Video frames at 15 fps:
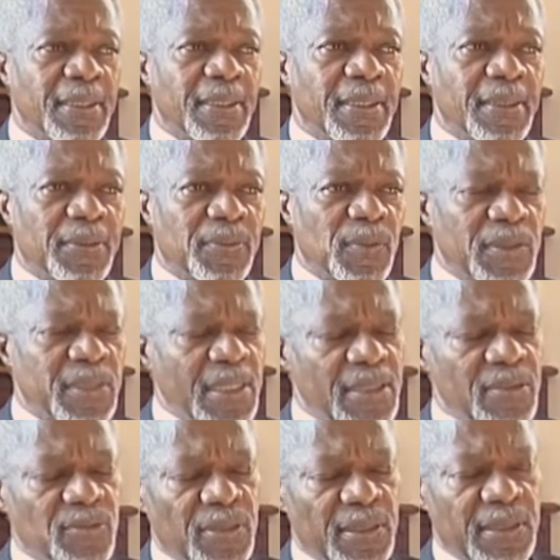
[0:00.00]
It was an
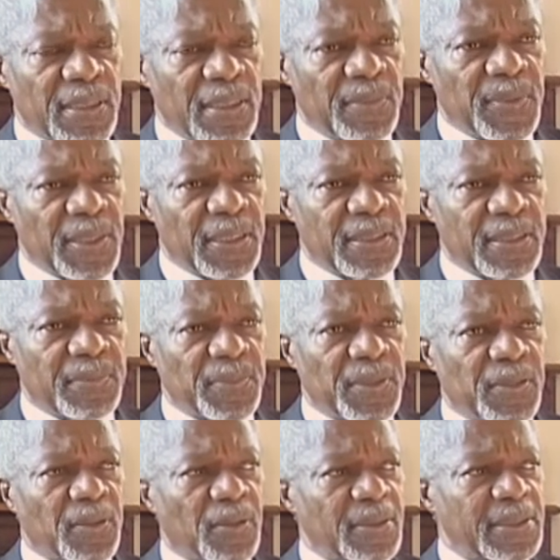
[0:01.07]
interesting meeting
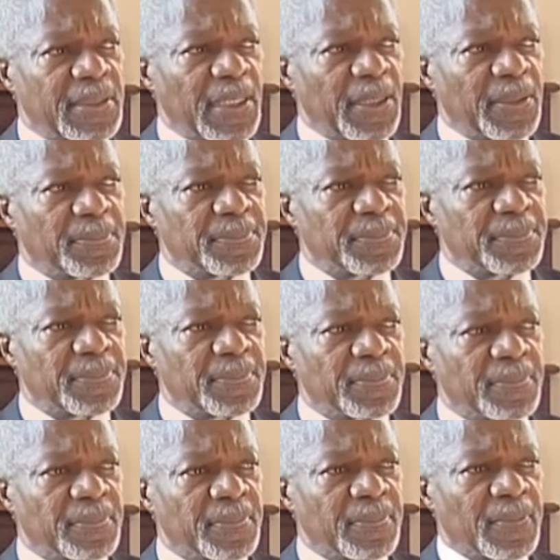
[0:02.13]
because
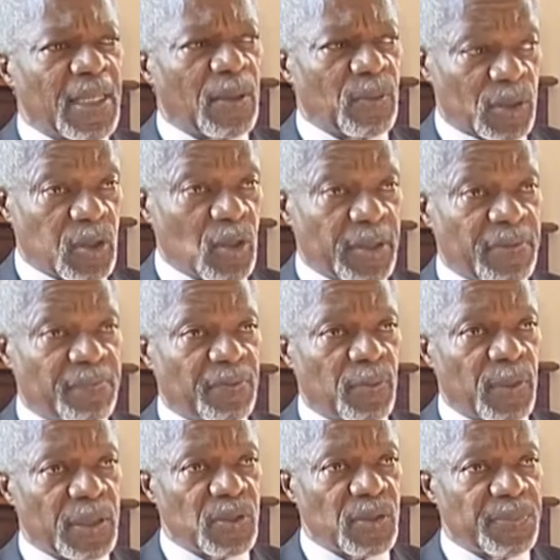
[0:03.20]
I was looking
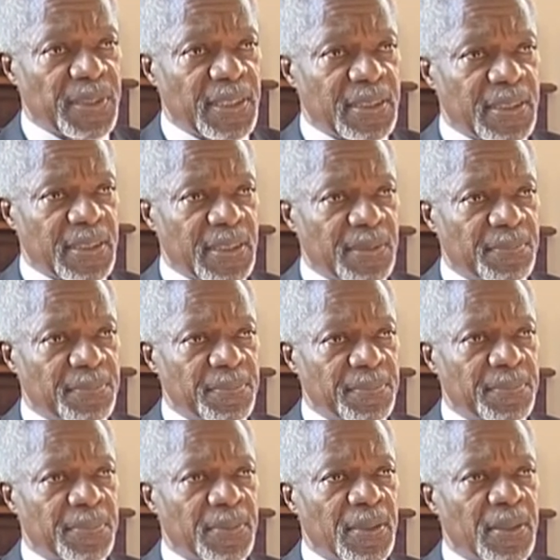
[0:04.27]
forward to meeting him
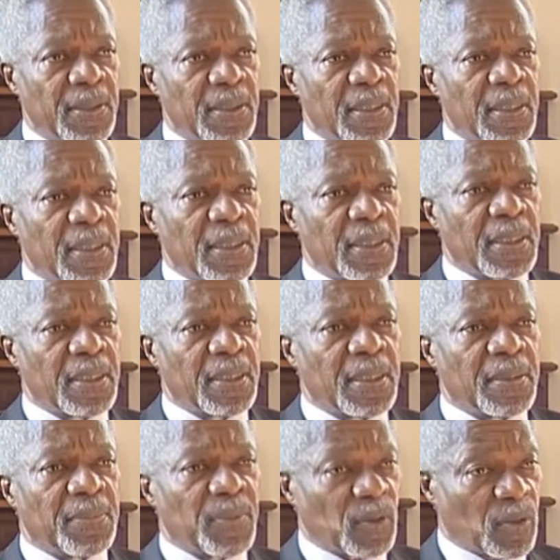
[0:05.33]

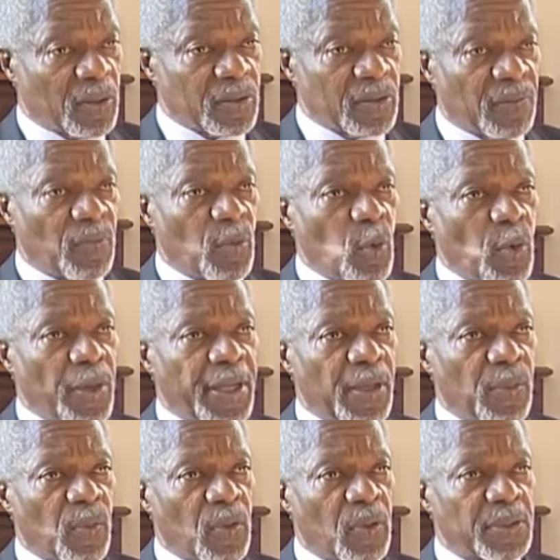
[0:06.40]
because of who he
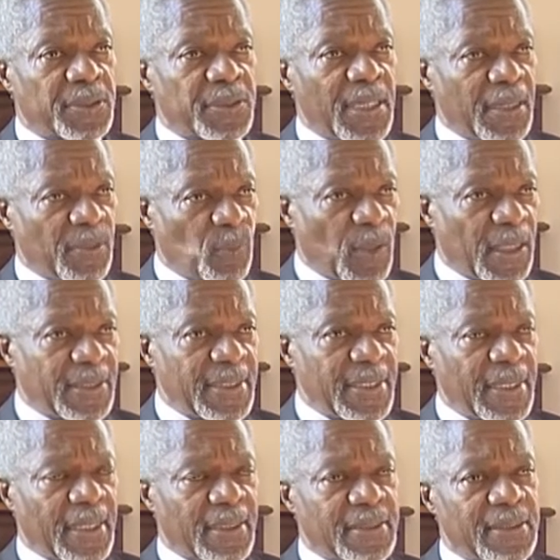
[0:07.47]
was and what he
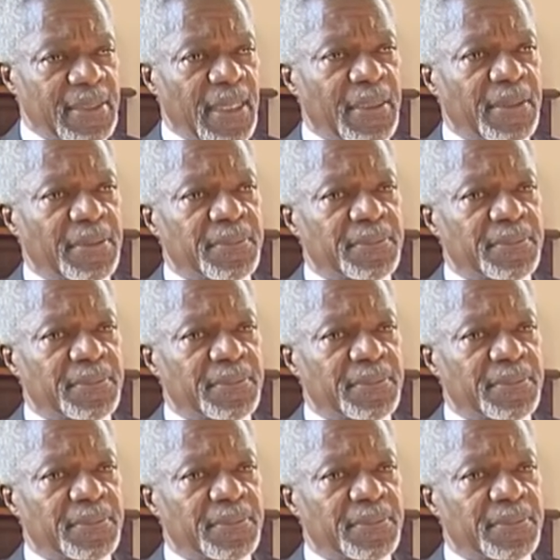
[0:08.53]
has done.